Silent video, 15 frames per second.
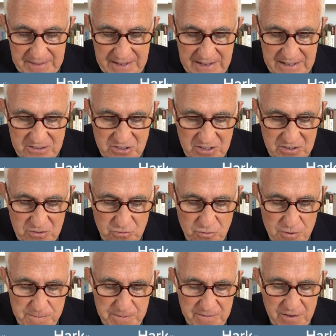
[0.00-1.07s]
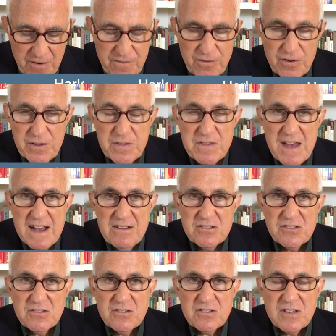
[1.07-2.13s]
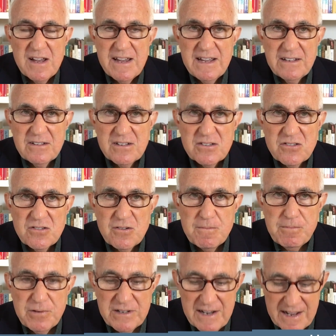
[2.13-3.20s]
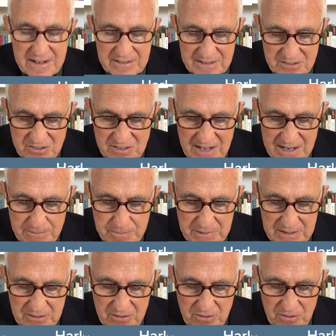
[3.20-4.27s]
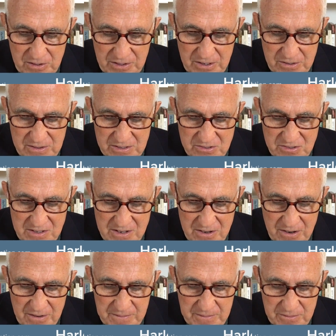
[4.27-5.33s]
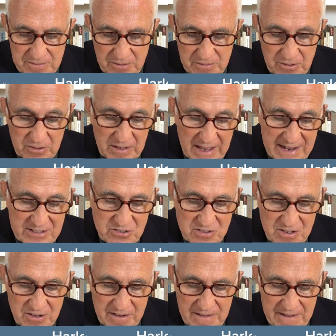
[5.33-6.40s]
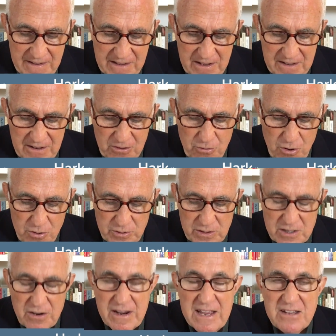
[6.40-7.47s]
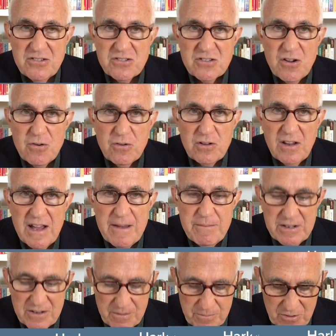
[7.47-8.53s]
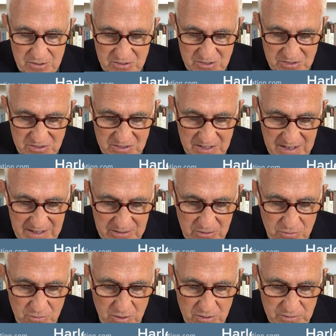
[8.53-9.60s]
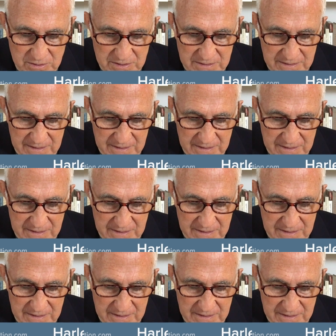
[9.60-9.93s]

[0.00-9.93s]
It's a group of over 1,000 scientists who put out a statement earlier this year, or last year, quote, there is no climate emergency, unquote.